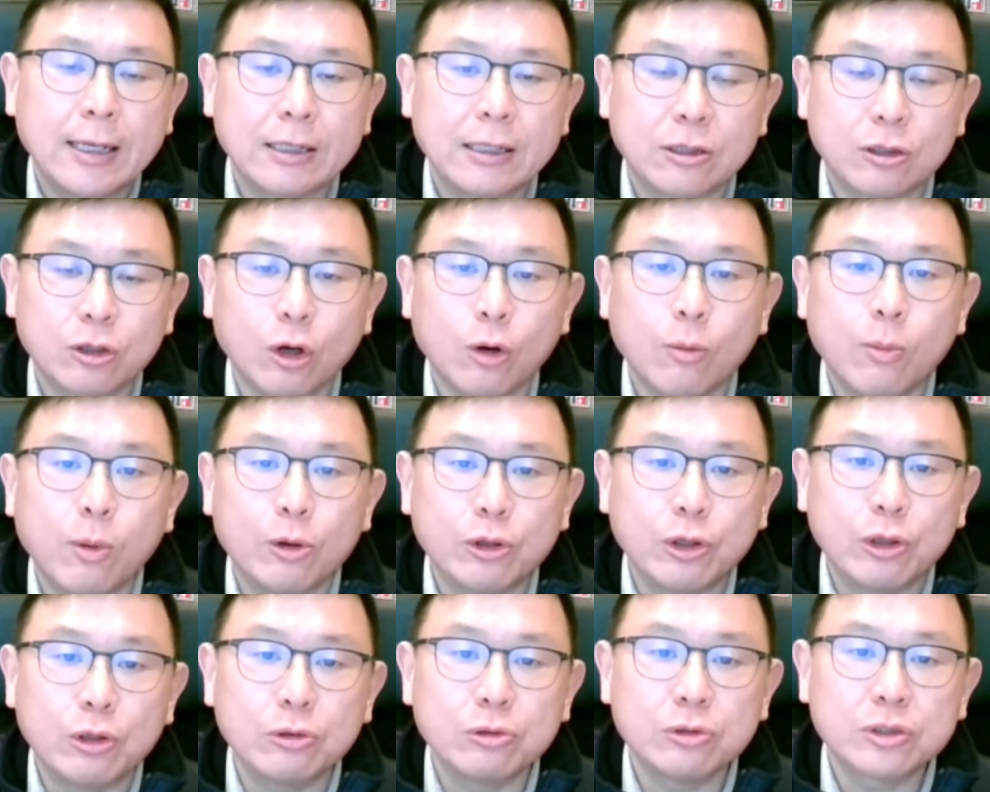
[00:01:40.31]
global
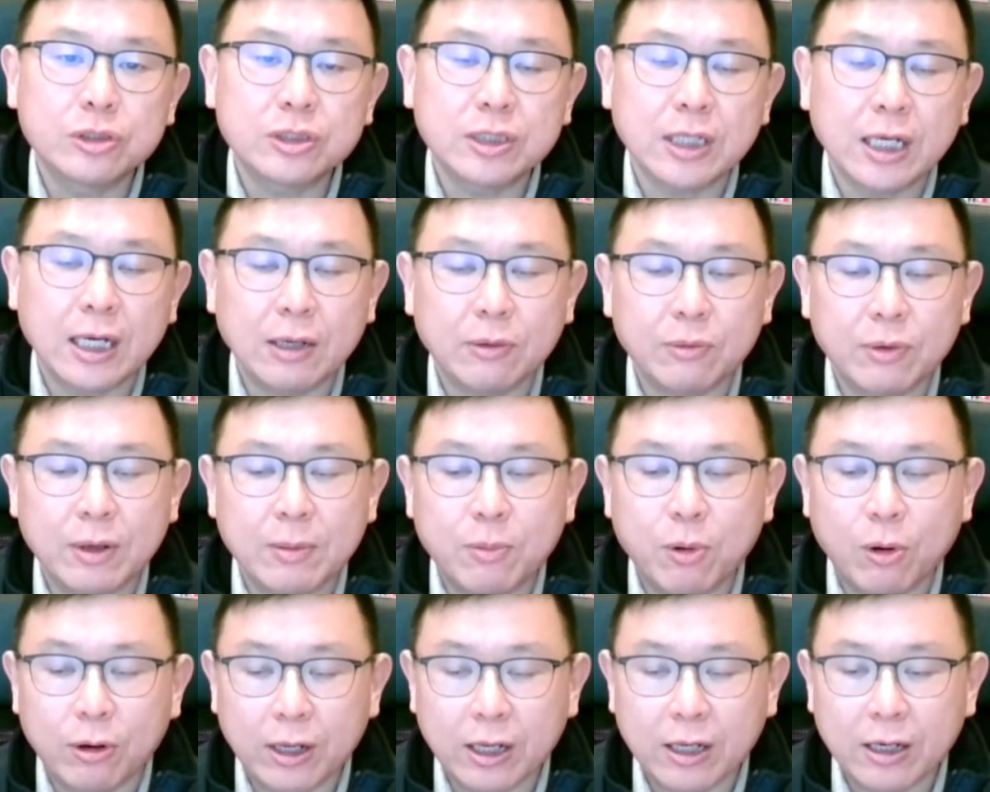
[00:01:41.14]
news
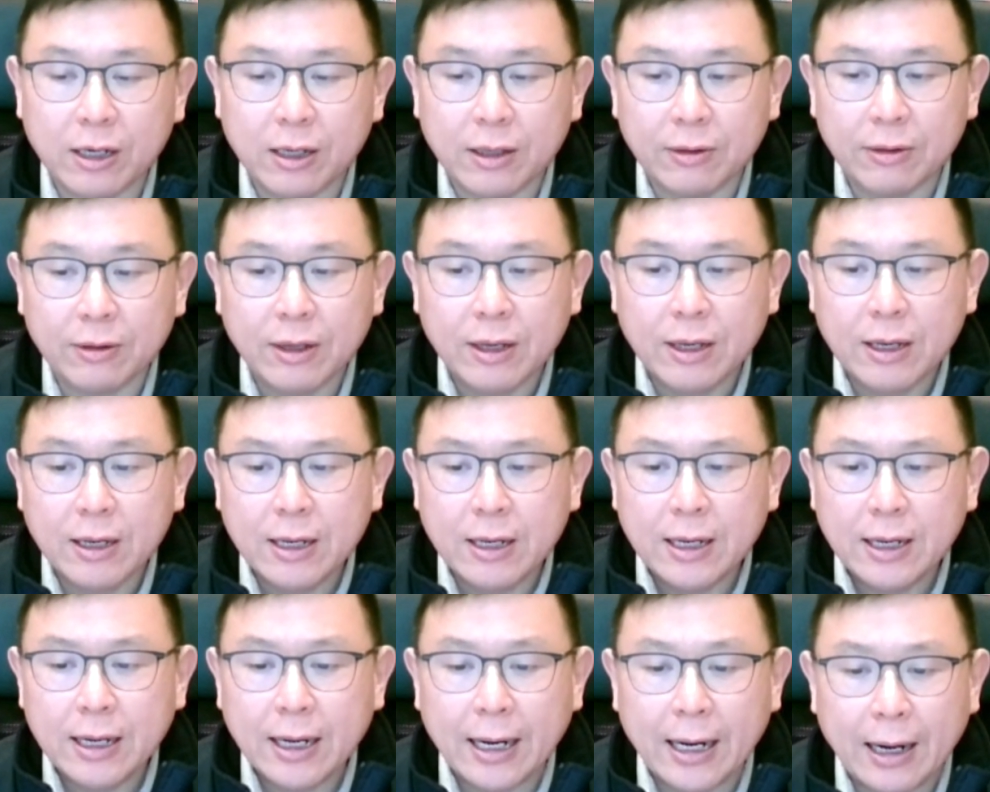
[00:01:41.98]
reporting on,
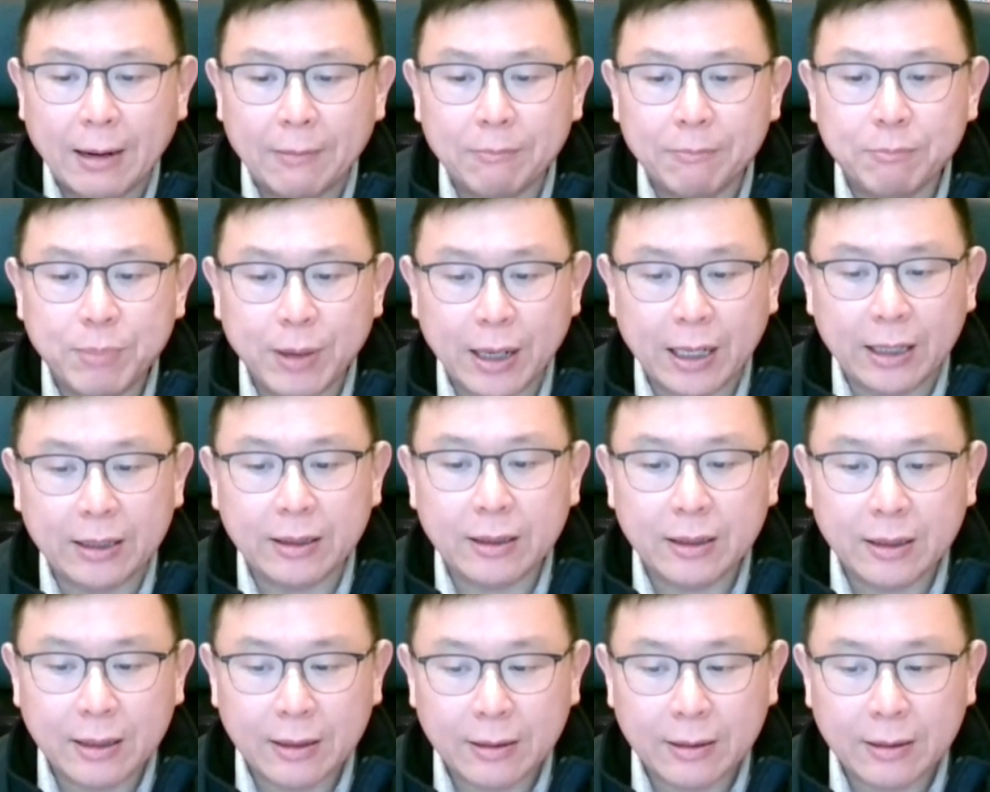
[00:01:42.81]
but.